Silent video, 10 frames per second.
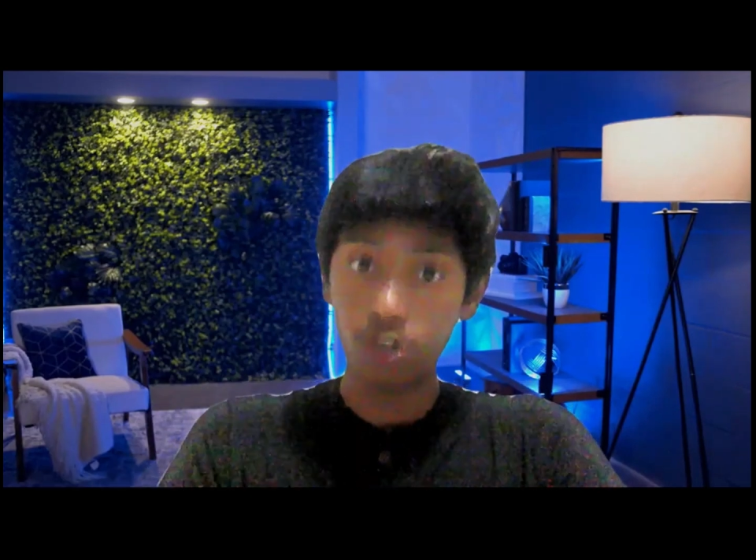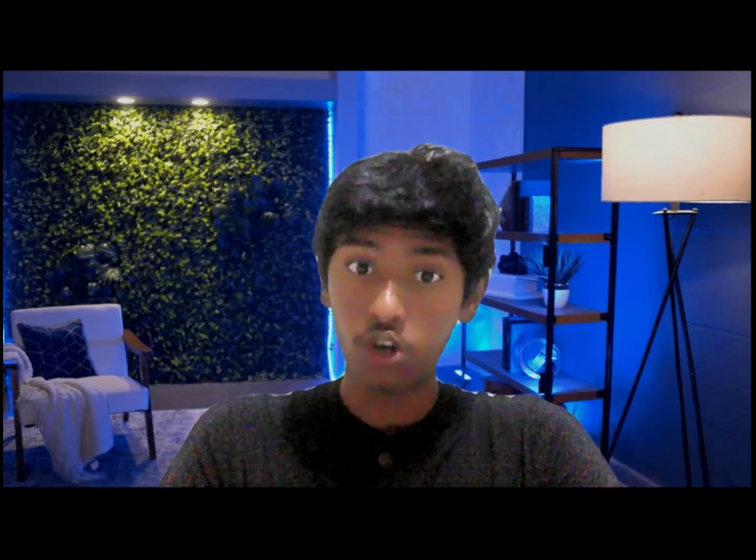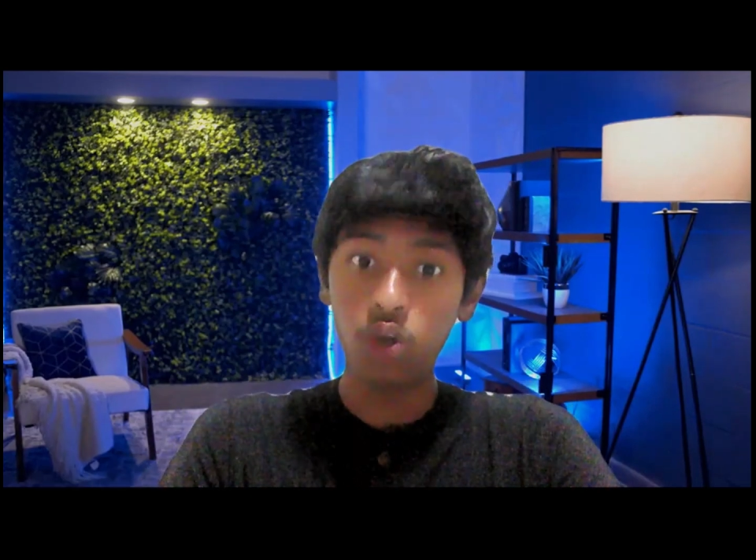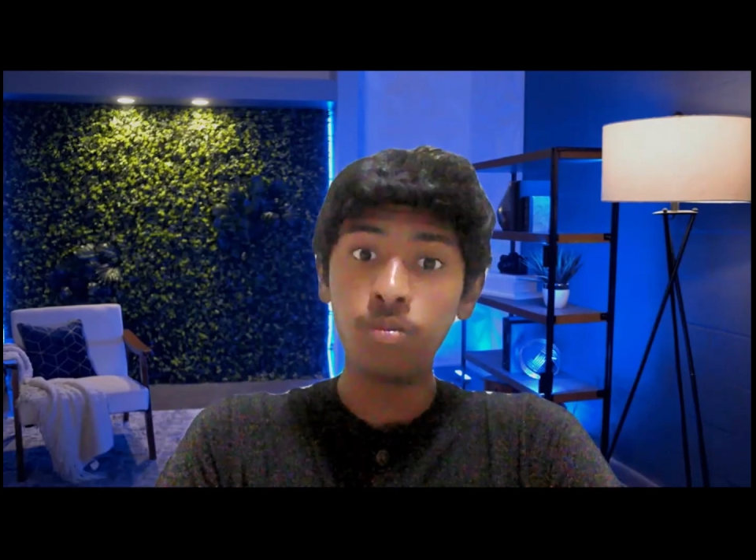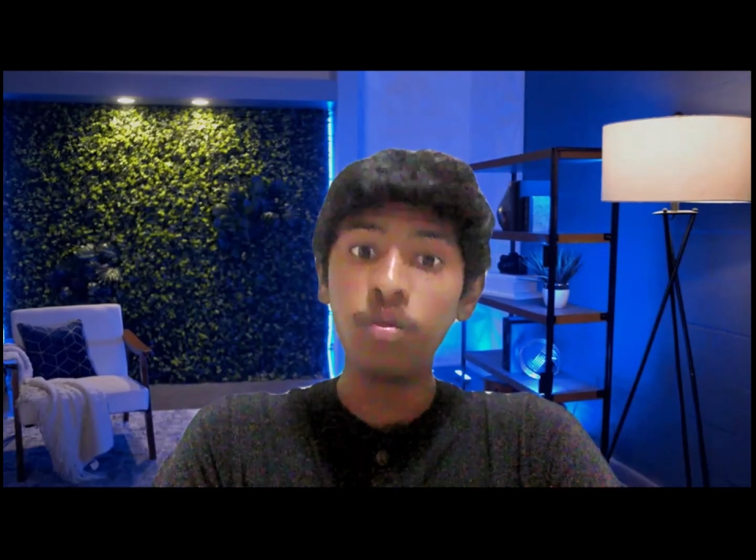
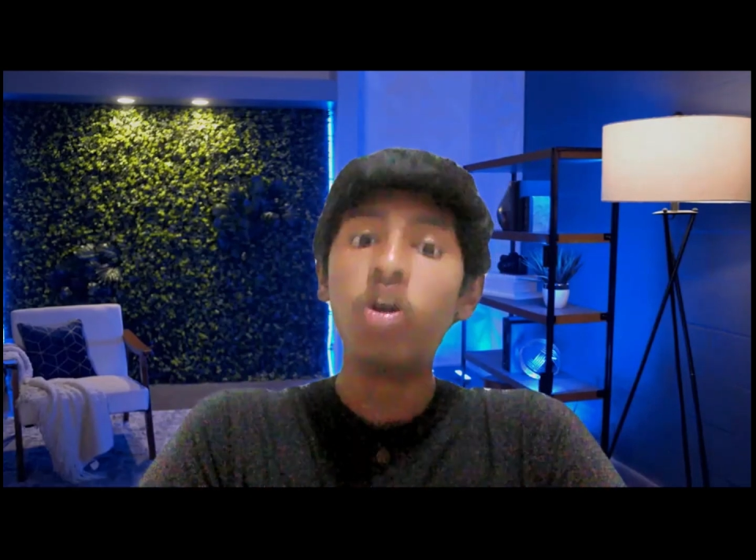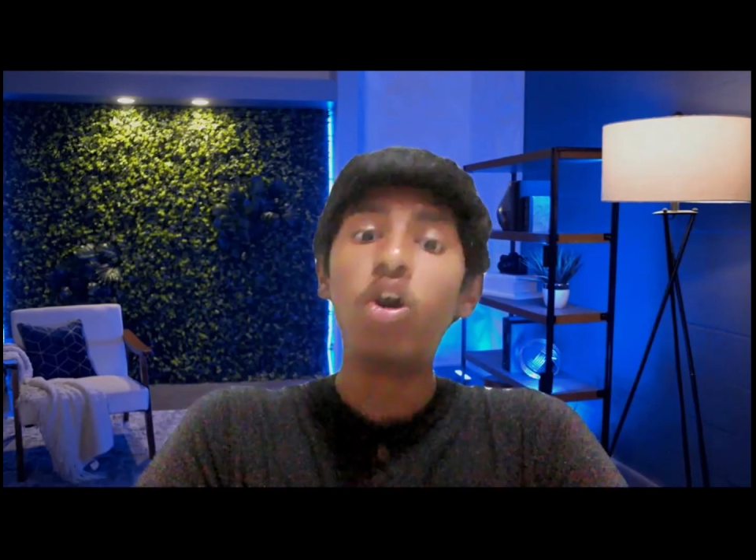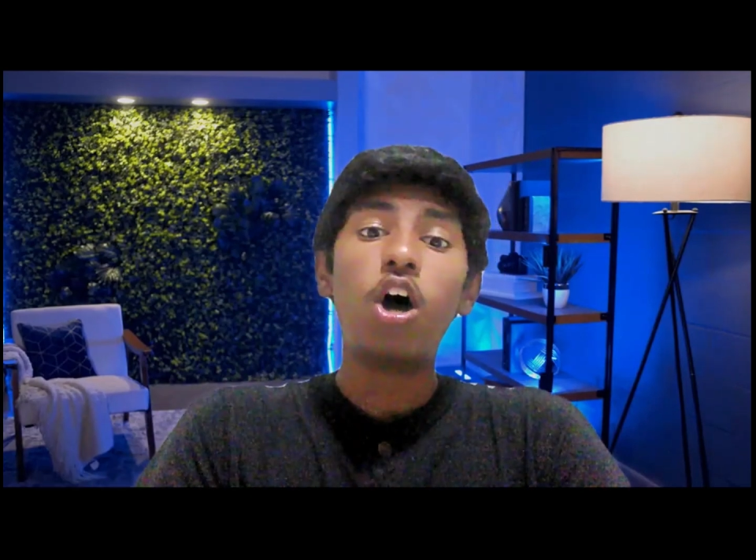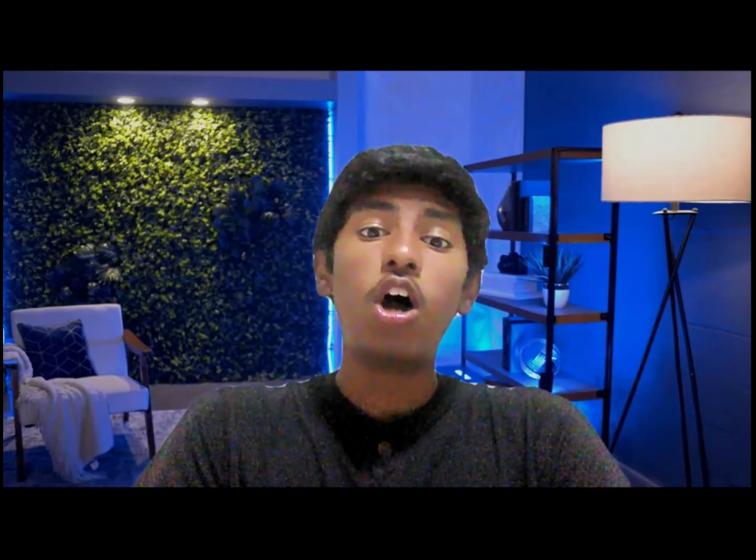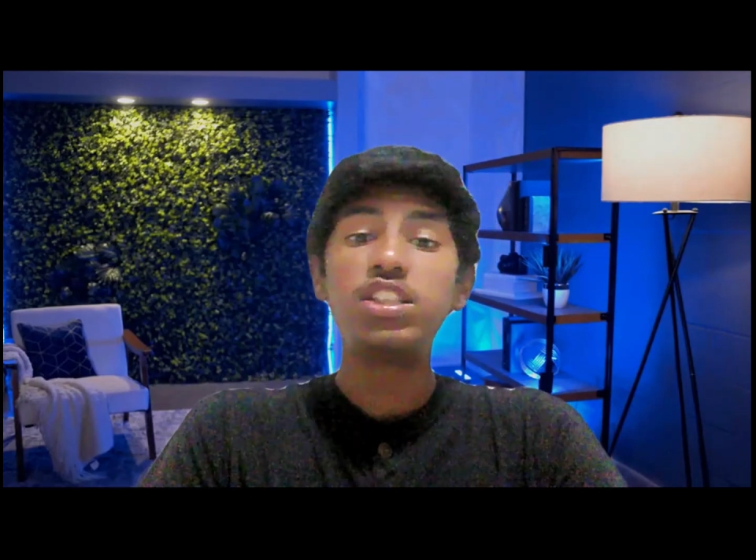home
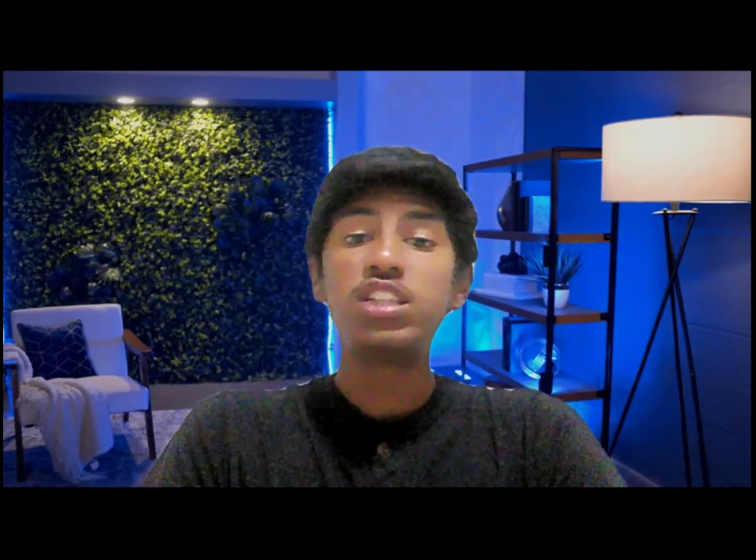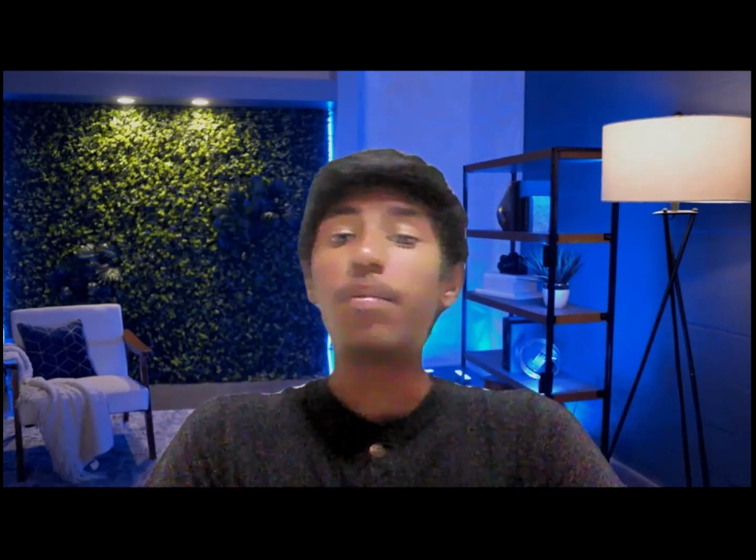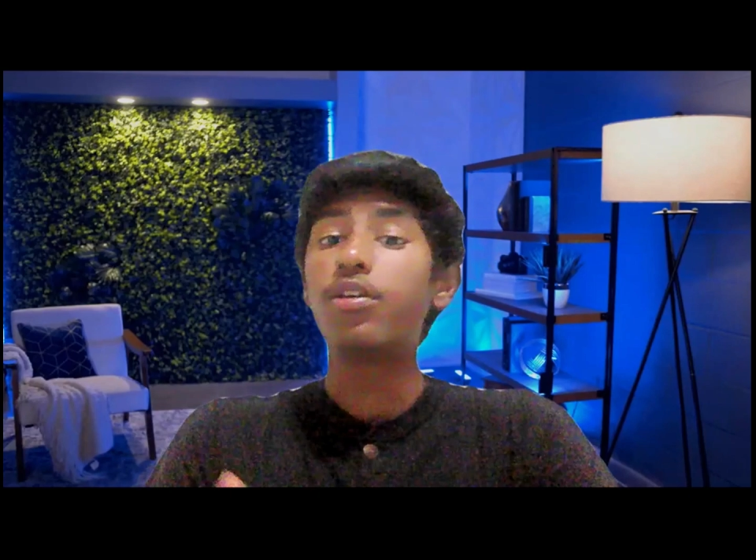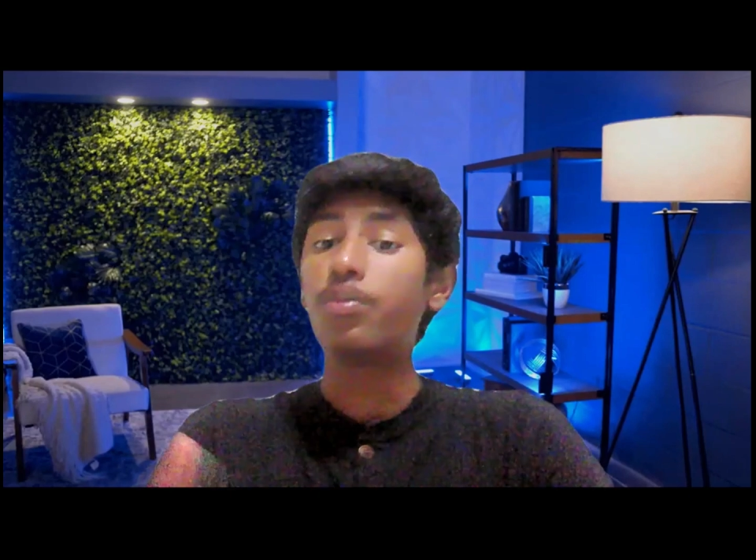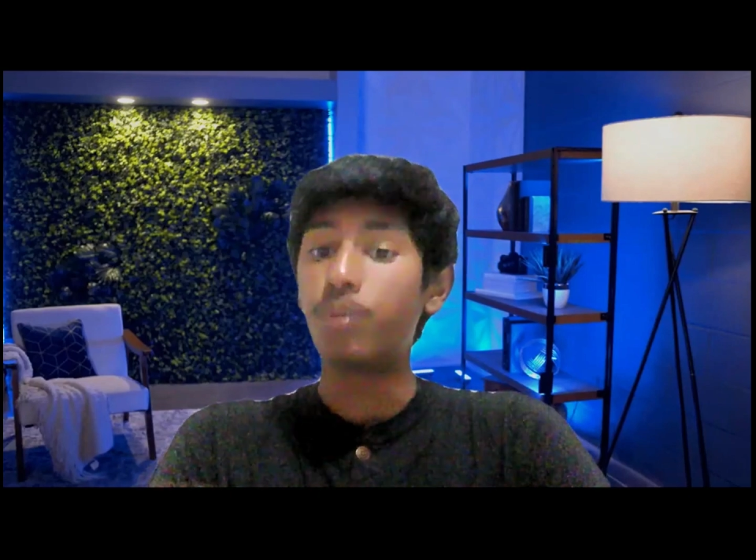or some
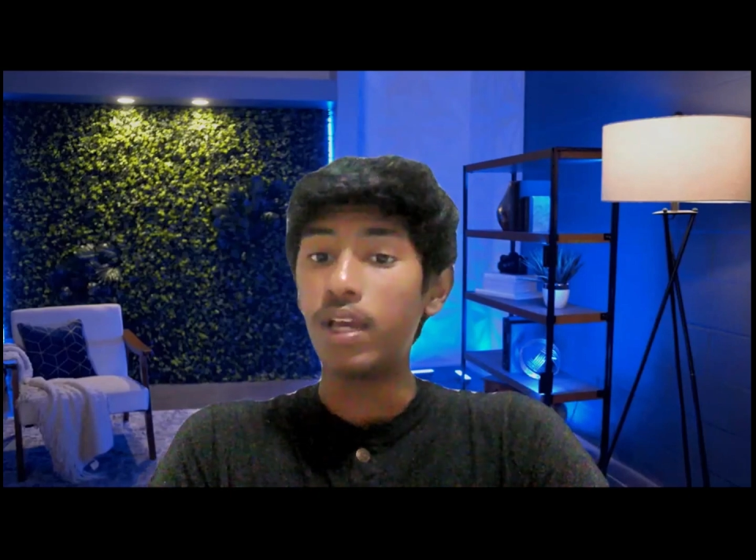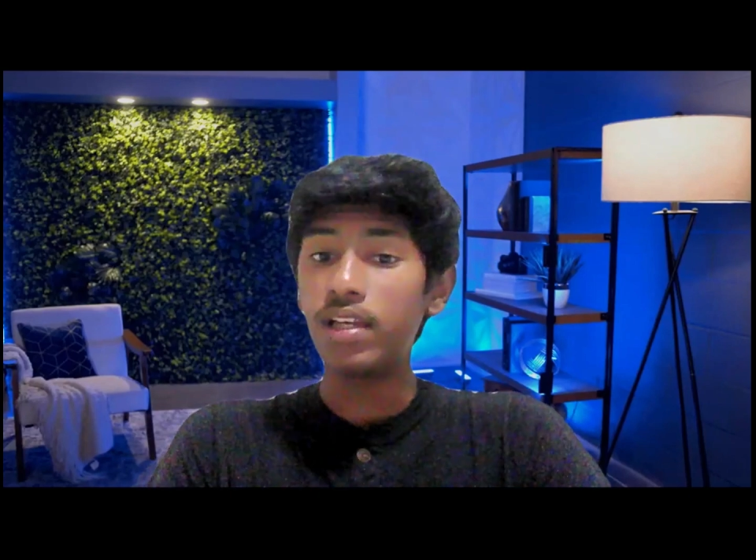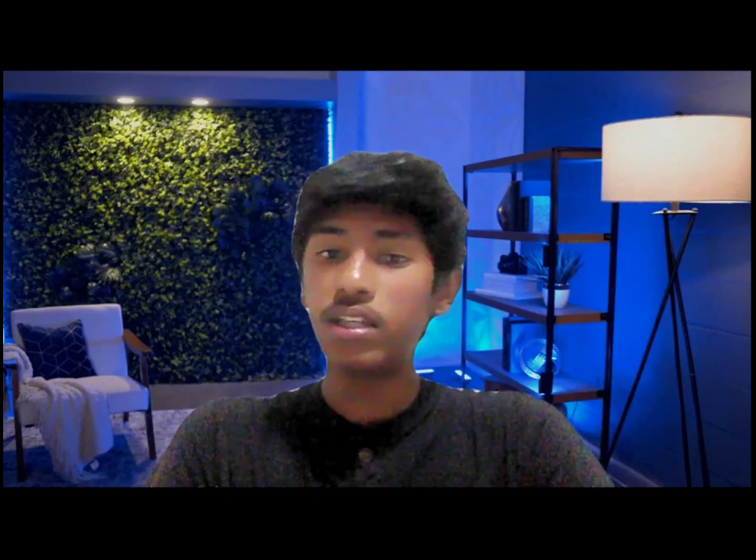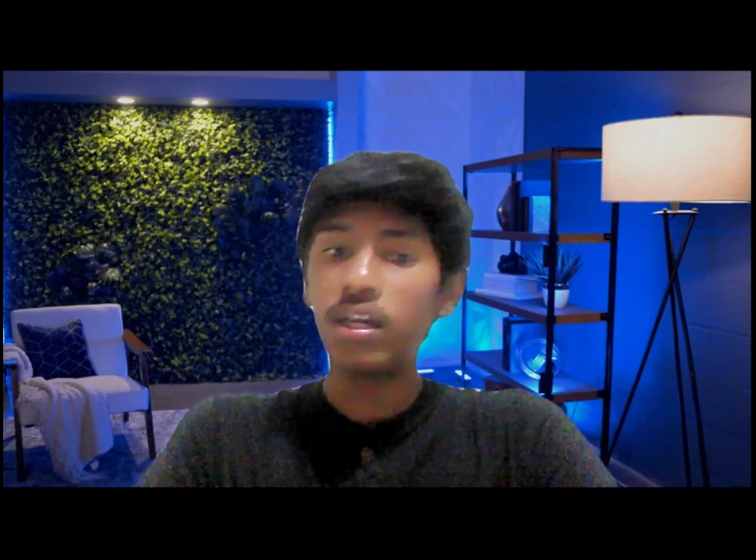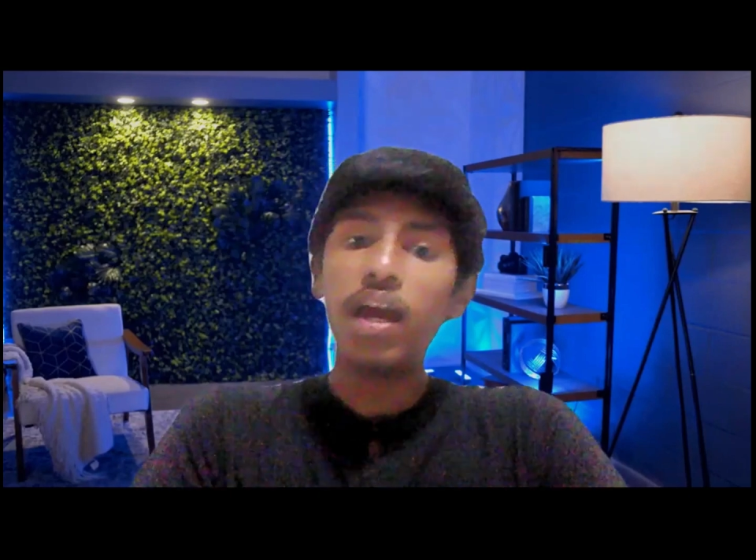other place.